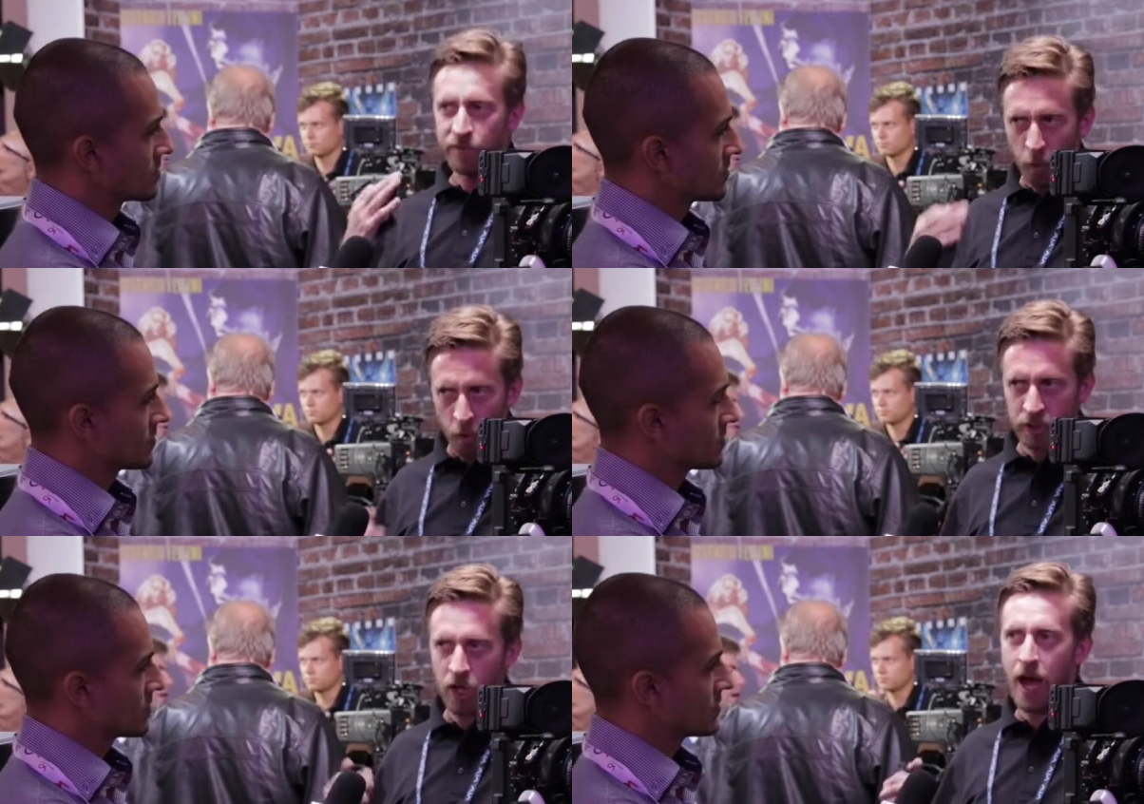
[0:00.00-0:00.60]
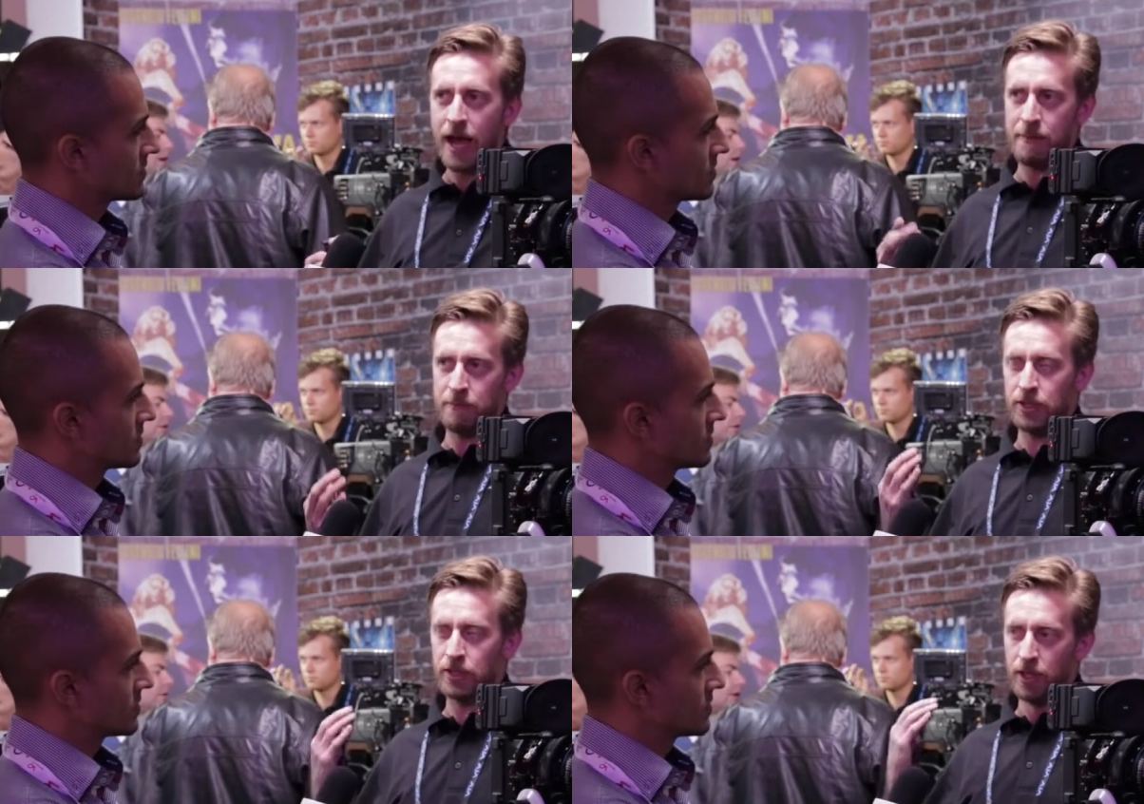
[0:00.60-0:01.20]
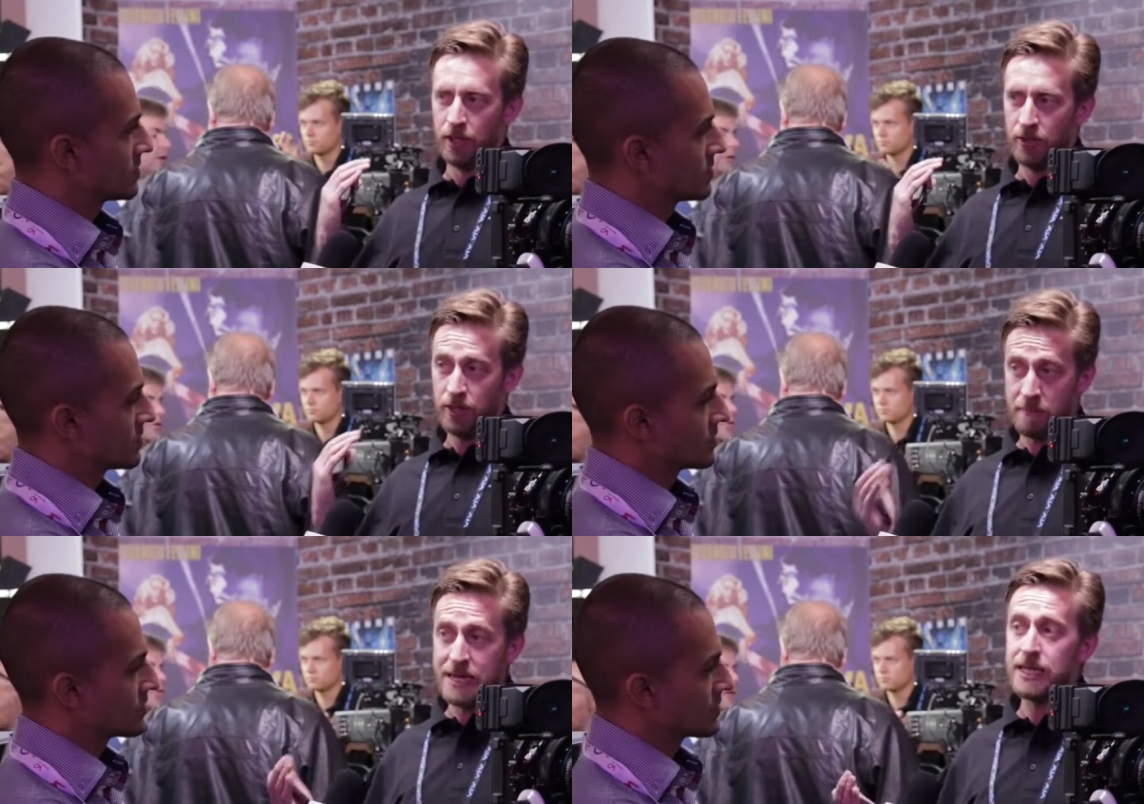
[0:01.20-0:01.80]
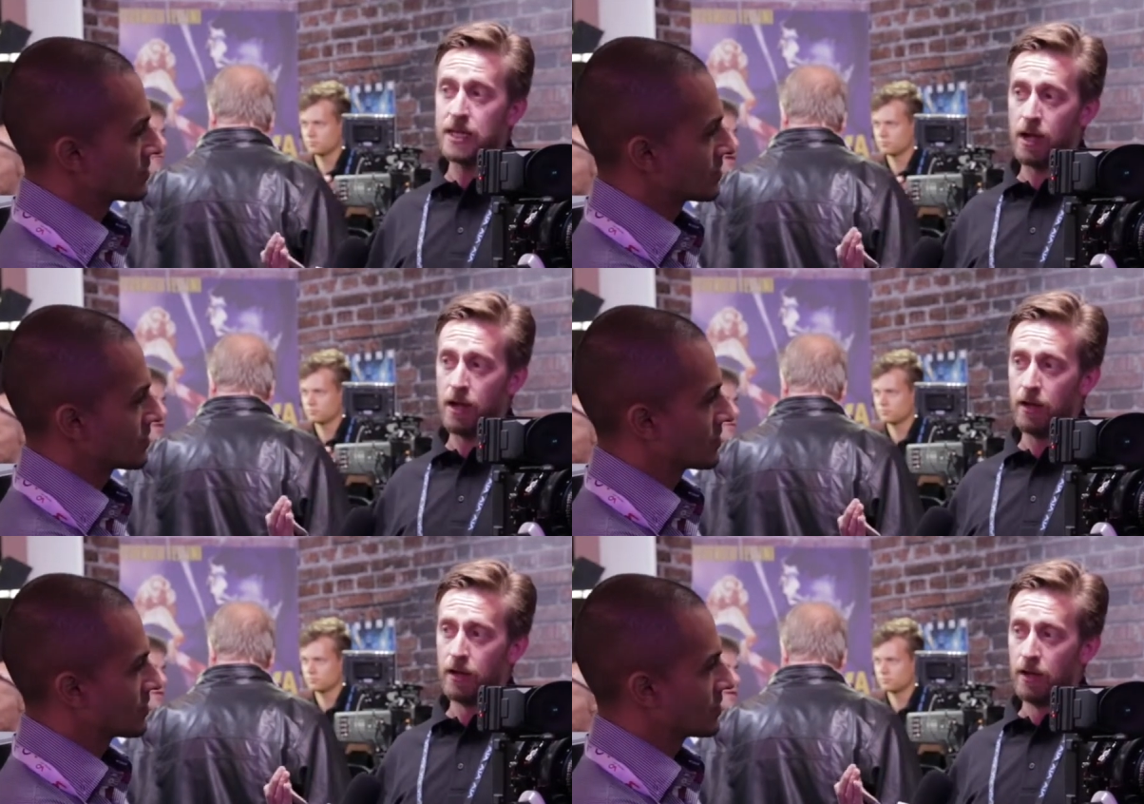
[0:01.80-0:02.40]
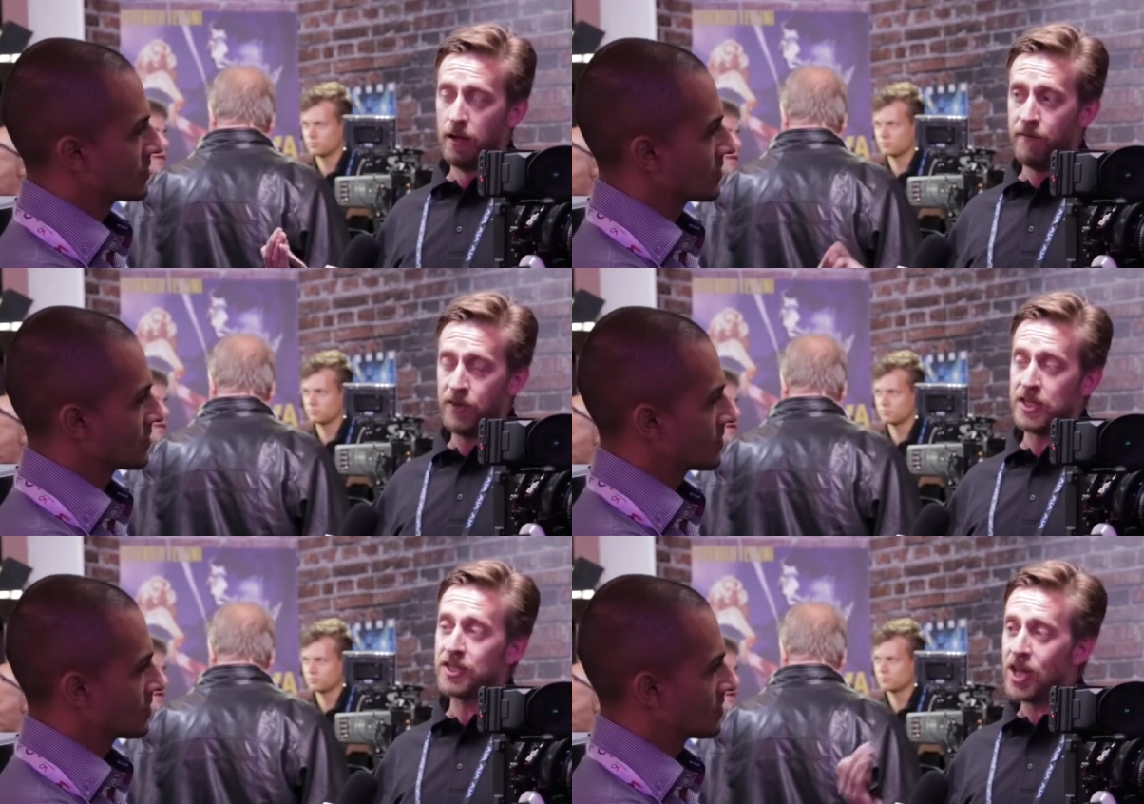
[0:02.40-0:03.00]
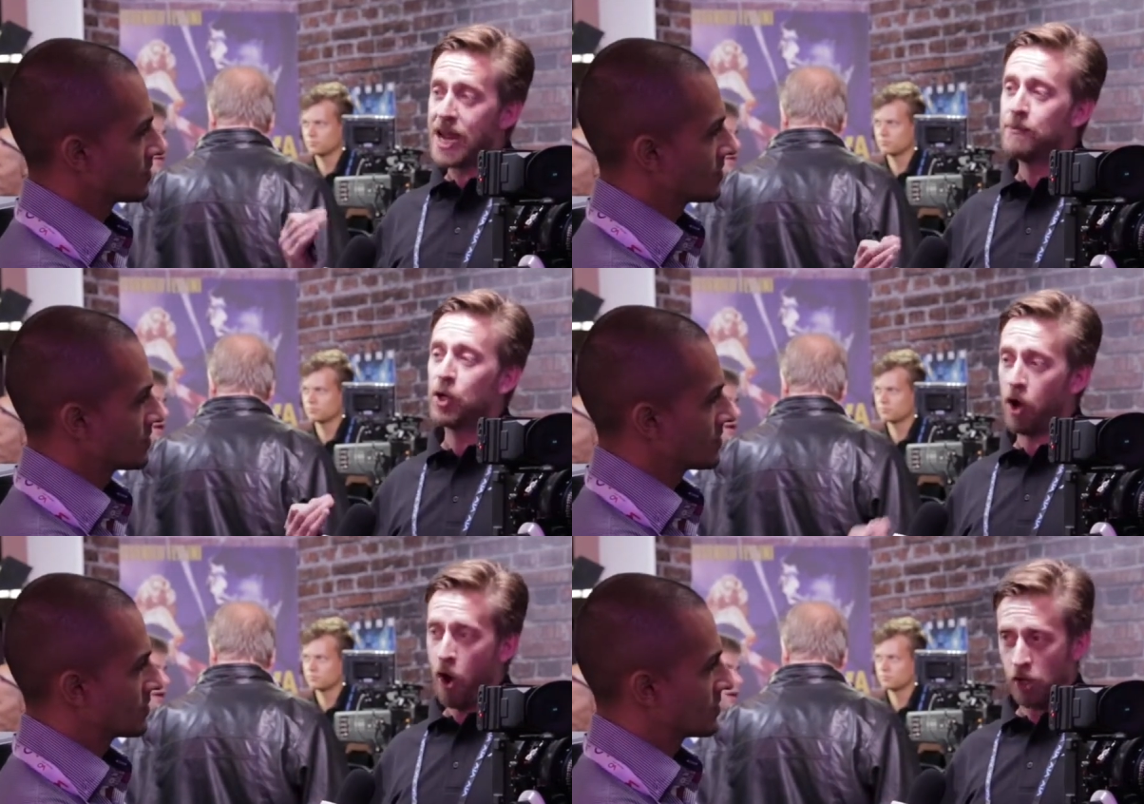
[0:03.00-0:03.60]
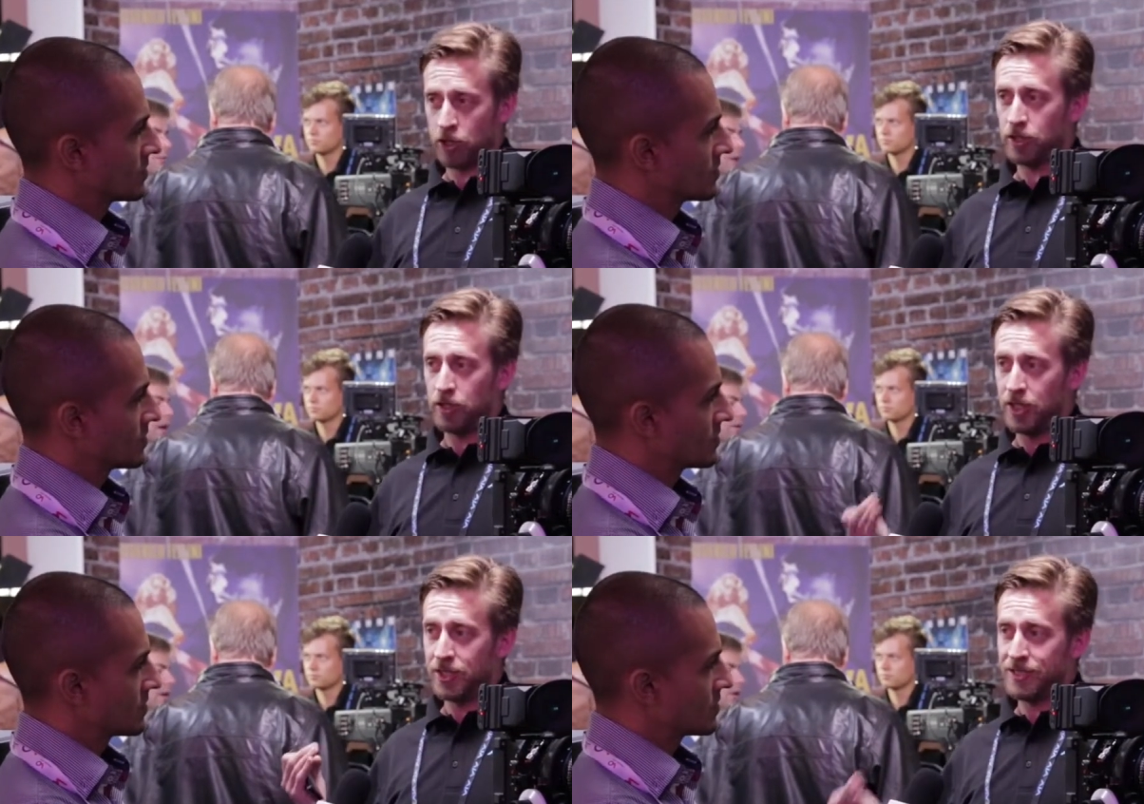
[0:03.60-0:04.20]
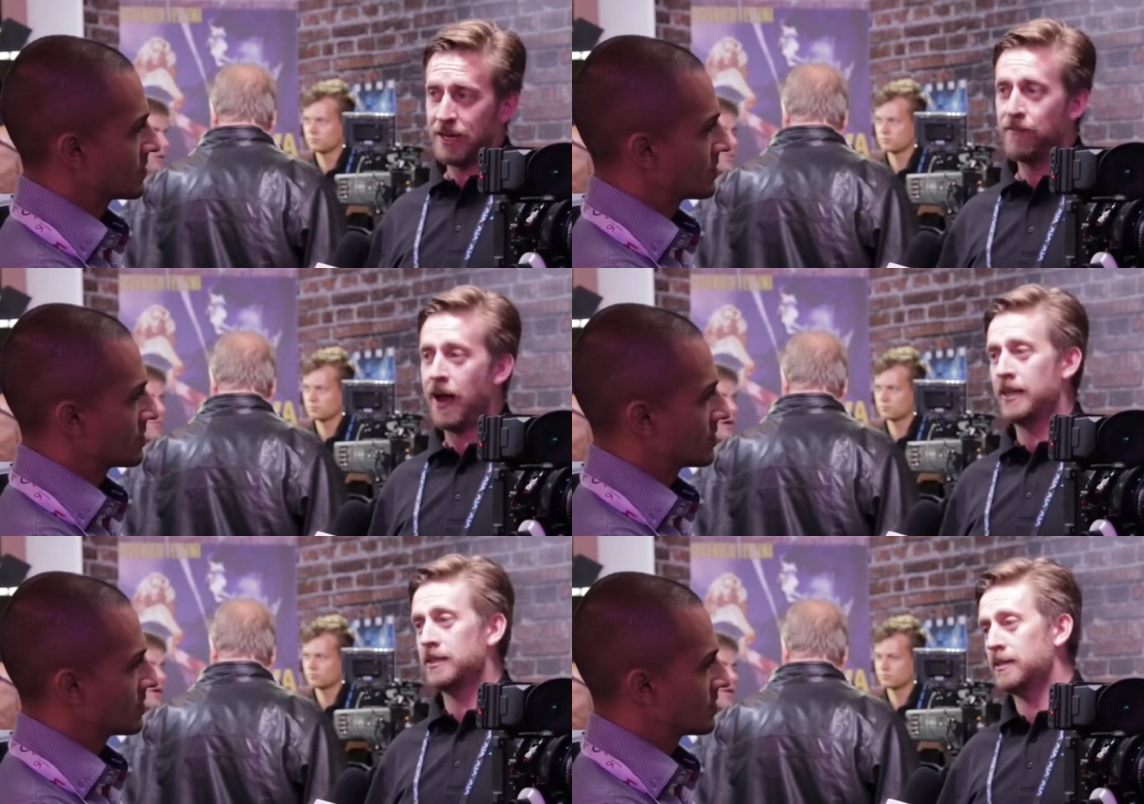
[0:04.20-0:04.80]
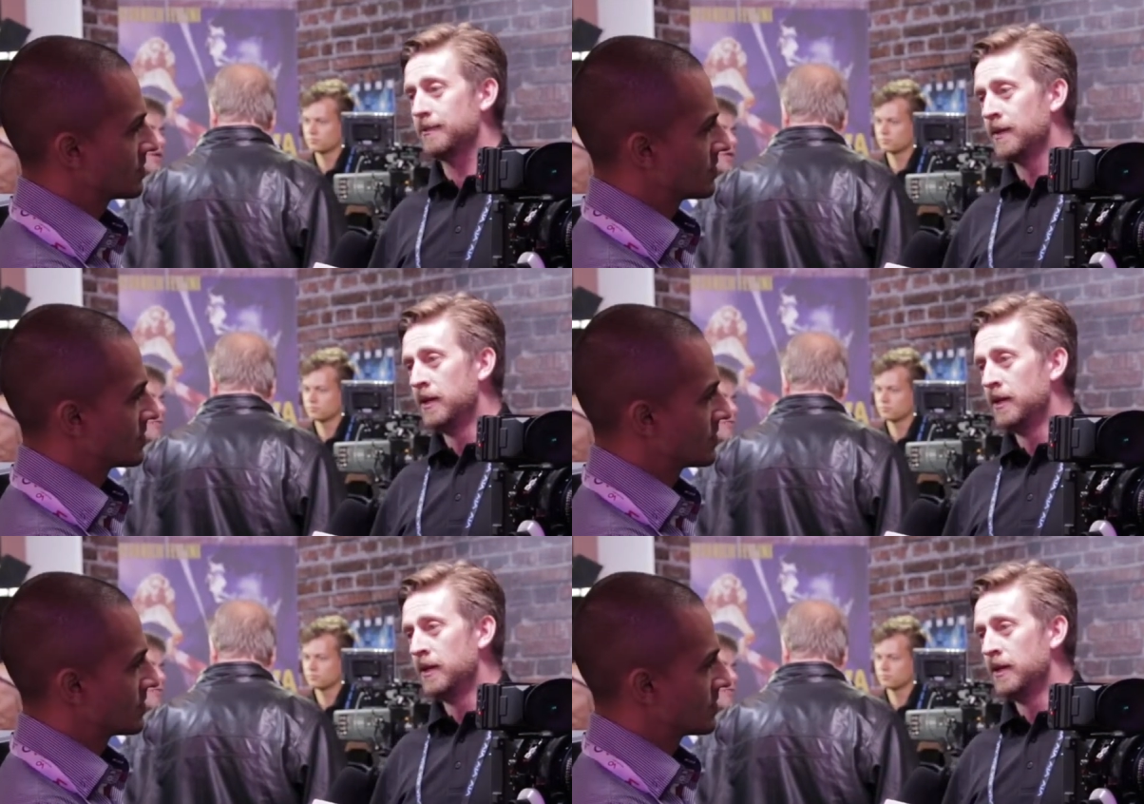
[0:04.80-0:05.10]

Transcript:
Speaker 1: four times the media for the same cost as CFast.